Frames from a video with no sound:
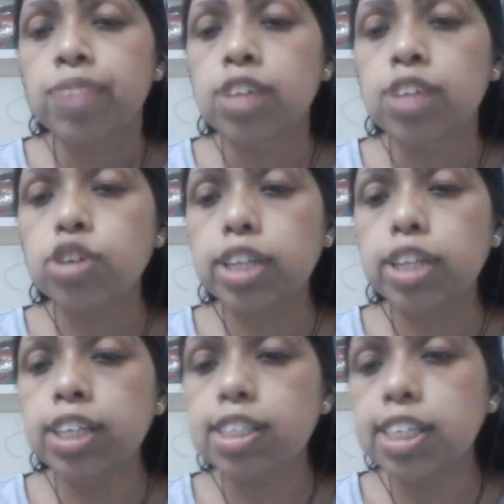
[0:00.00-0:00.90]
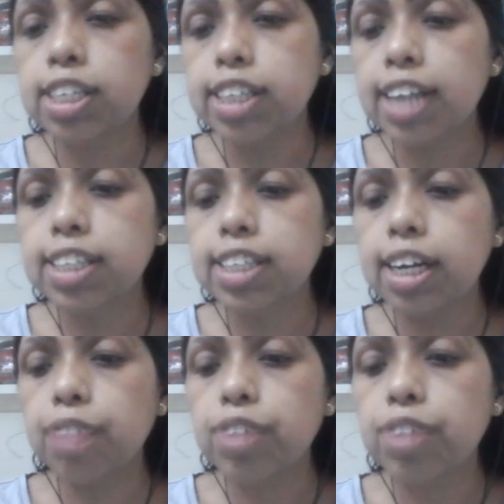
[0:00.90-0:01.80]
So this decides the
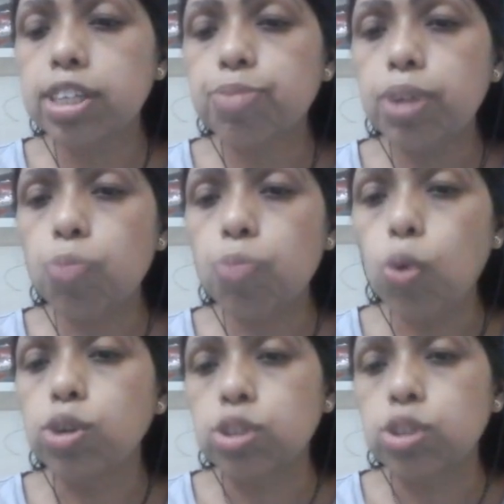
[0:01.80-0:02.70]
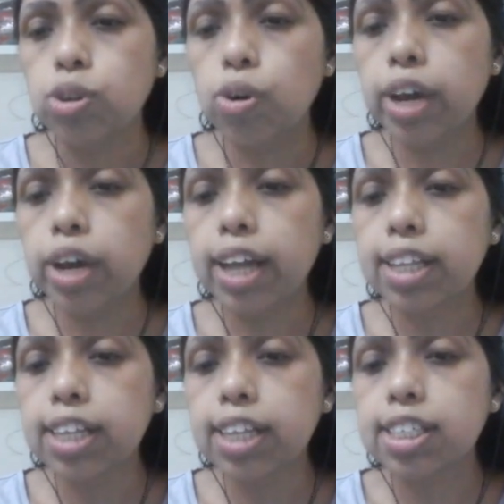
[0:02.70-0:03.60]
different modes. Okay,
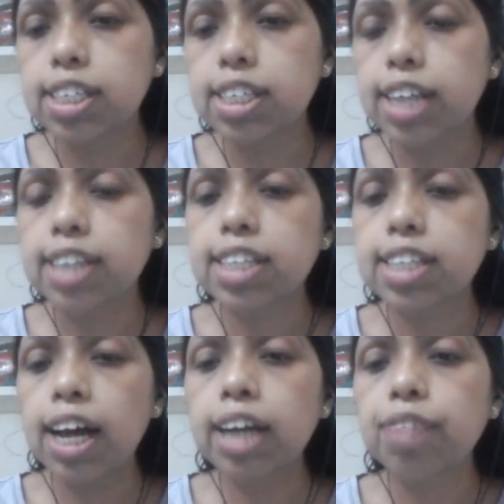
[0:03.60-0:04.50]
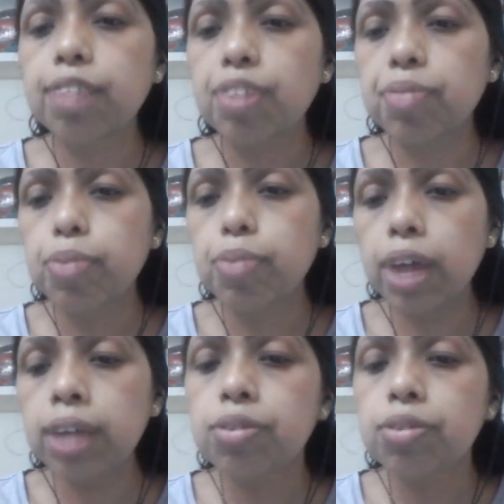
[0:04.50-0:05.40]
this decides the different
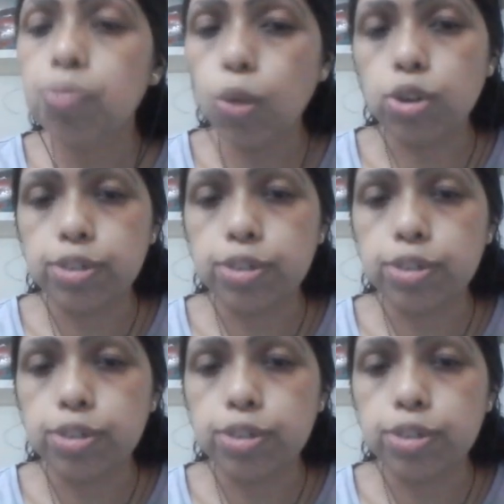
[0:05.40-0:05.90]
modes.